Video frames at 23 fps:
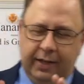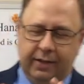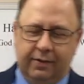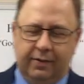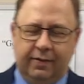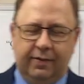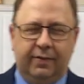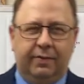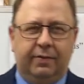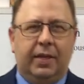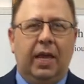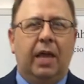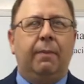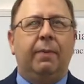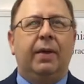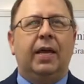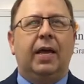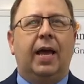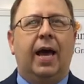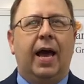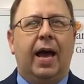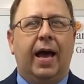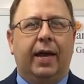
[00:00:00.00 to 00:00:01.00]
is
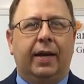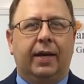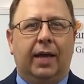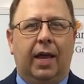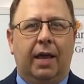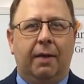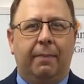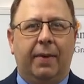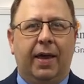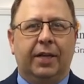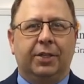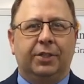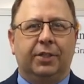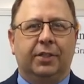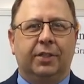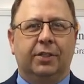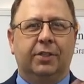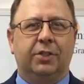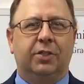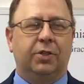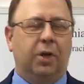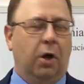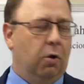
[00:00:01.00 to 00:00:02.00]
steaming hot. I imagine
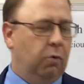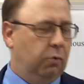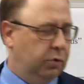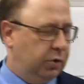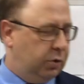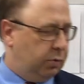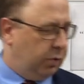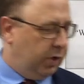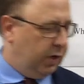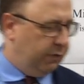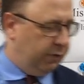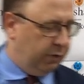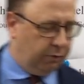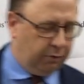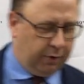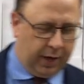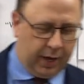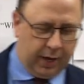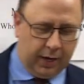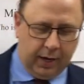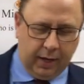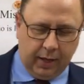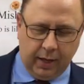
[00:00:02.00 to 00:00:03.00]
the stones were even
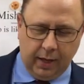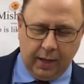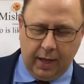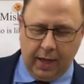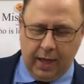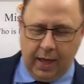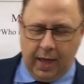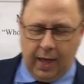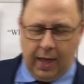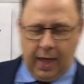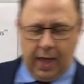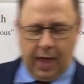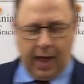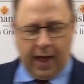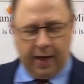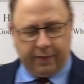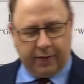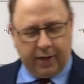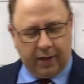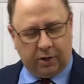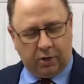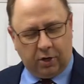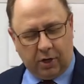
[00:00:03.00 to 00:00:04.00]
red.
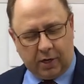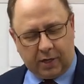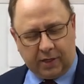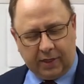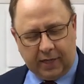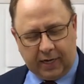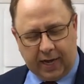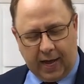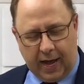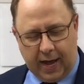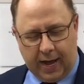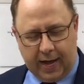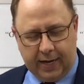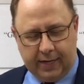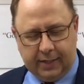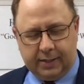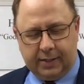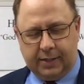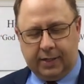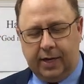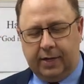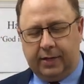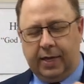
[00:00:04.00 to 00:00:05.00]
And they took the
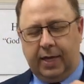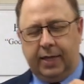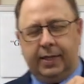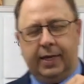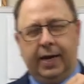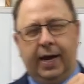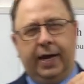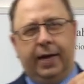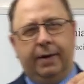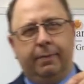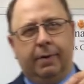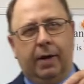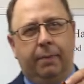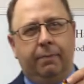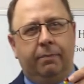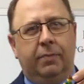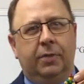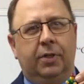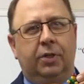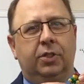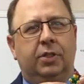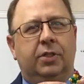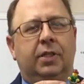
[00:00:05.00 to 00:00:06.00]
guys and they tied them
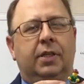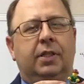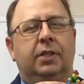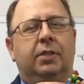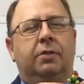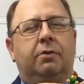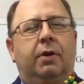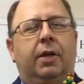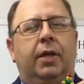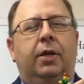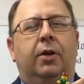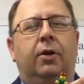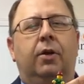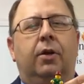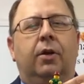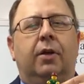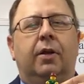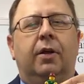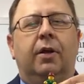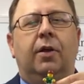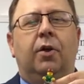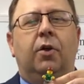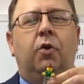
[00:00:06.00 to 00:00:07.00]
up. Did you see this right here?
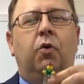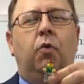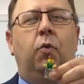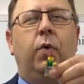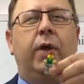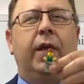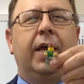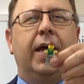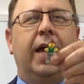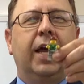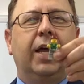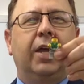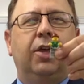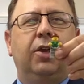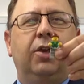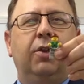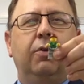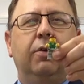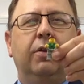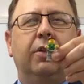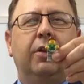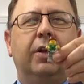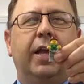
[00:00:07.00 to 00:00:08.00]
We got
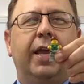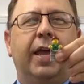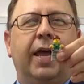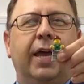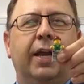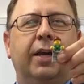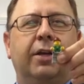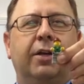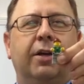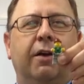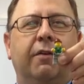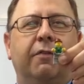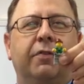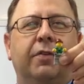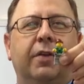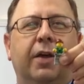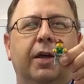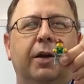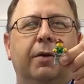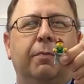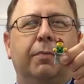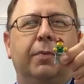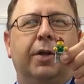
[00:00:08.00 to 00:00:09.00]
cute little handcuffs
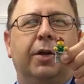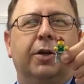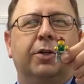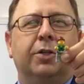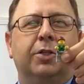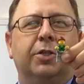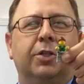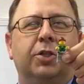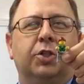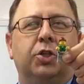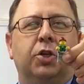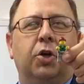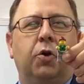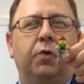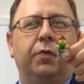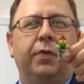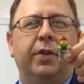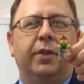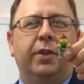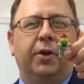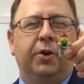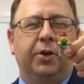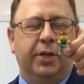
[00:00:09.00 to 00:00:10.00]
on them there to show
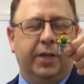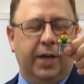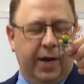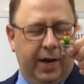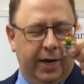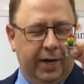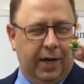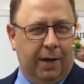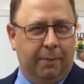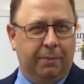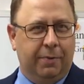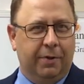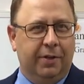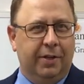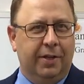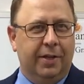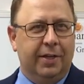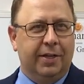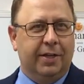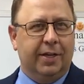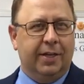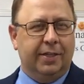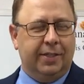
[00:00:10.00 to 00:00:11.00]
that they're tied up
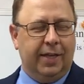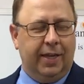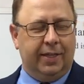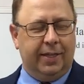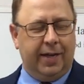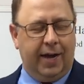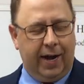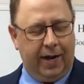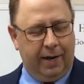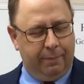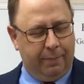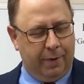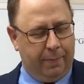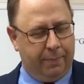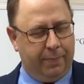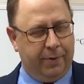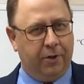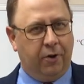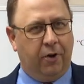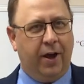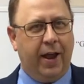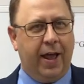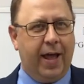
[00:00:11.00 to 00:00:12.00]
because they tied them up
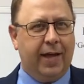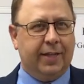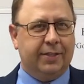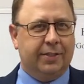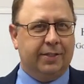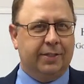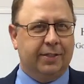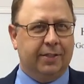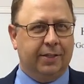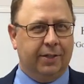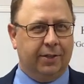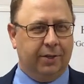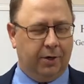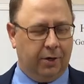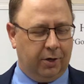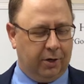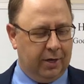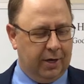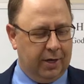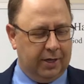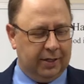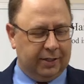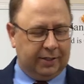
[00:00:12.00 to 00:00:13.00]
in their hats and
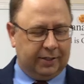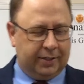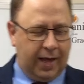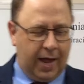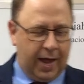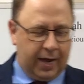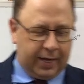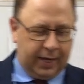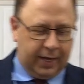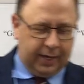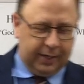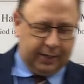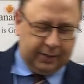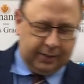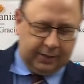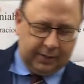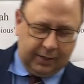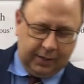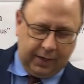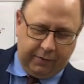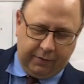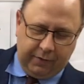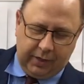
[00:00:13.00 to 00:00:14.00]
their stockings
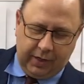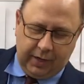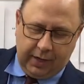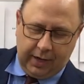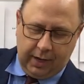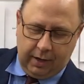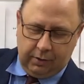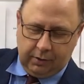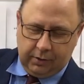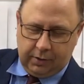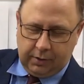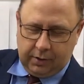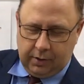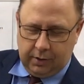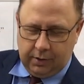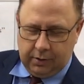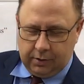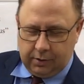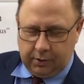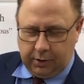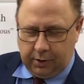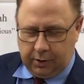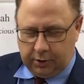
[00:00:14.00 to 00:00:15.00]
and everything else.
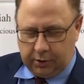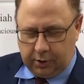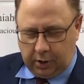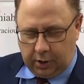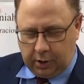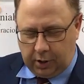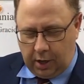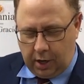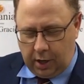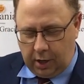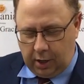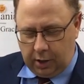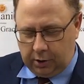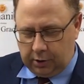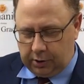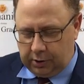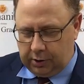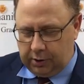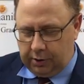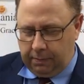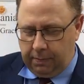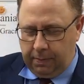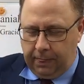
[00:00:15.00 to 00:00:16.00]
So here's our
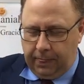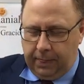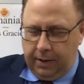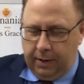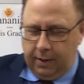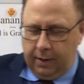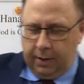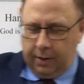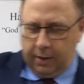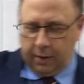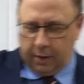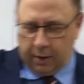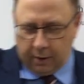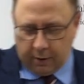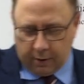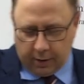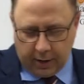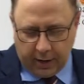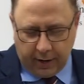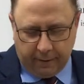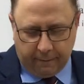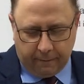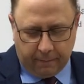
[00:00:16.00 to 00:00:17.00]
guards. All
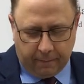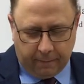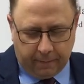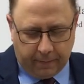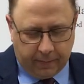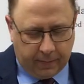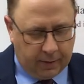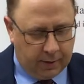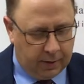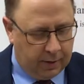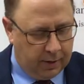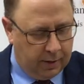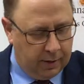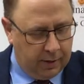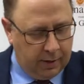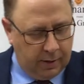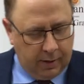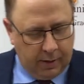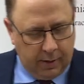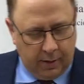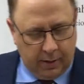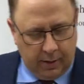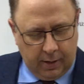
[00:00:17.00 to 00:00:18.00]
right.
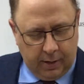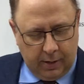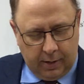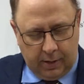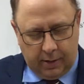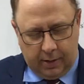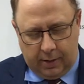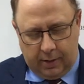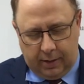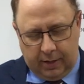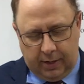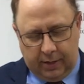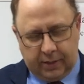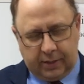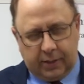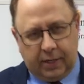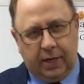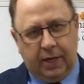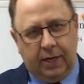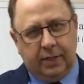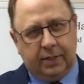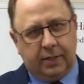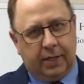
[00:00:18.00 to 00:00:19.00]
These,
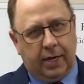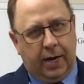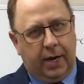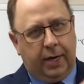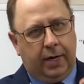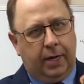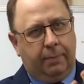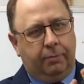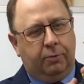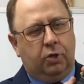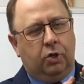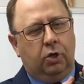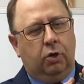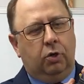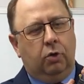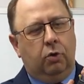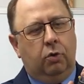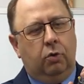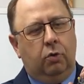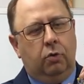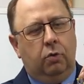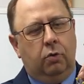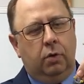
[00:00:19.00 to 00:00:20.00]
he's tied up
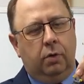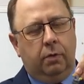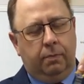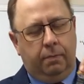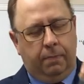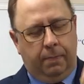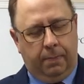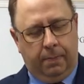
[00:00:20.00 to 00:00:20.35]
too.